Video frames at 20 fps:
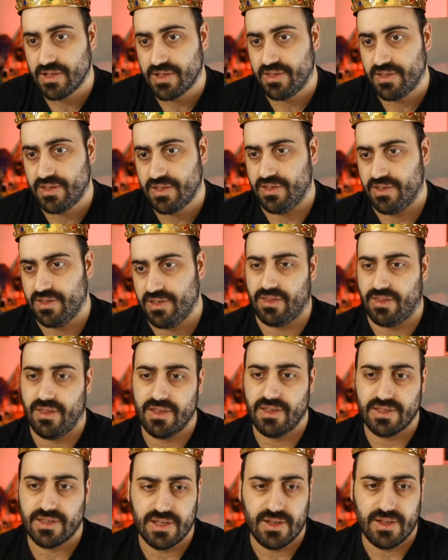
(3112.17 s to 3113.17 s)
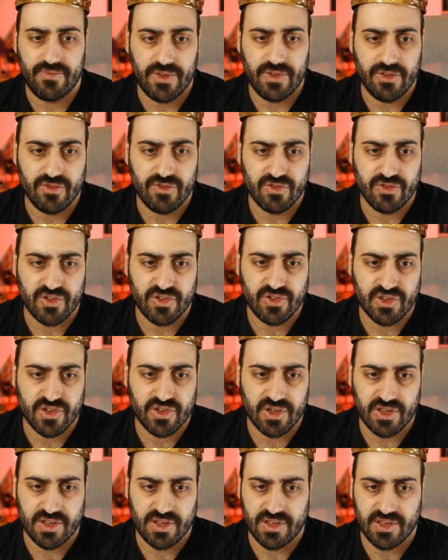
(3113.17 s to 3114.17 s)
just like this. And then you just
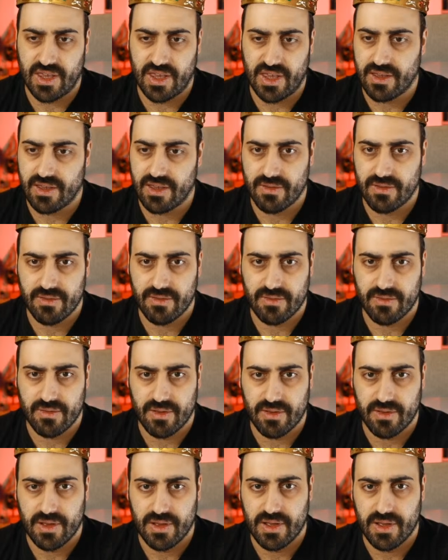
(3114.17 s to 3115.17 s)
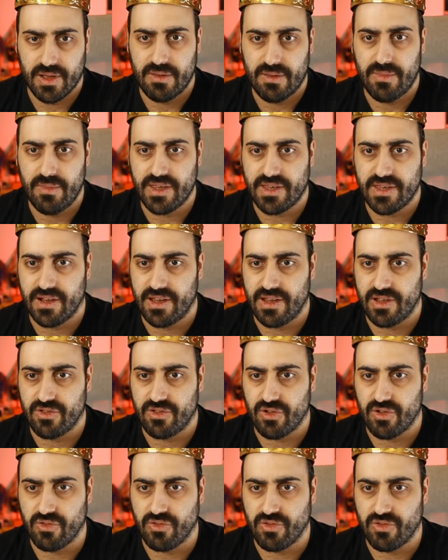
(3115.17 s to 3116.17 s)
can take basically
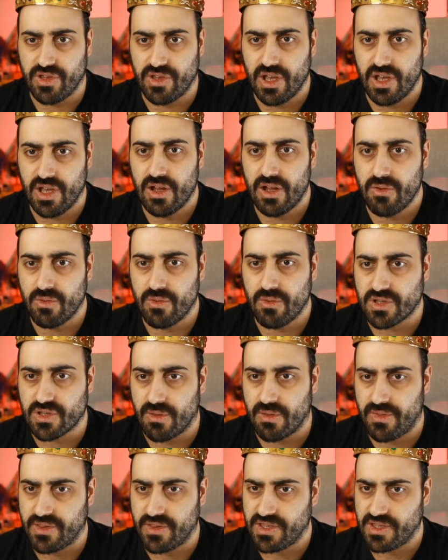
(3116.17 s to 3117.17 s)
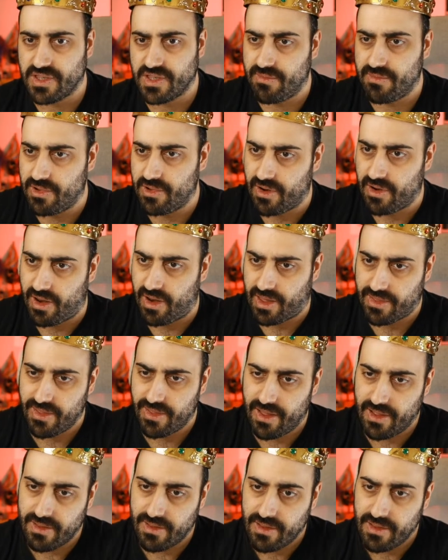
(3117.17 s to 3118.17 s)
Dawn Yellow or something similar like
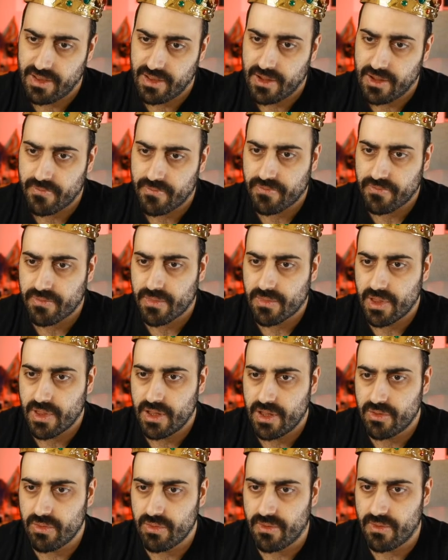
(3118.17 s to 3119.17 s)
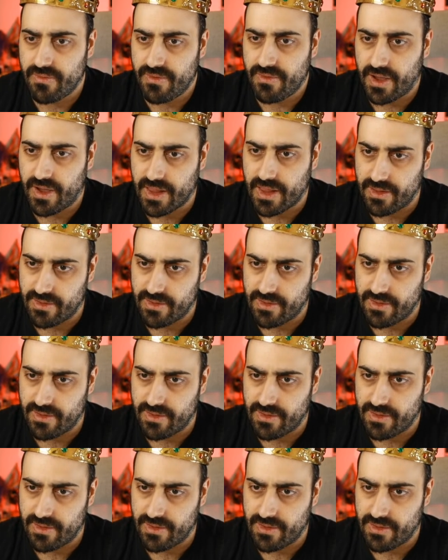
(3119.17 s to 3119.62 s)
that and do a final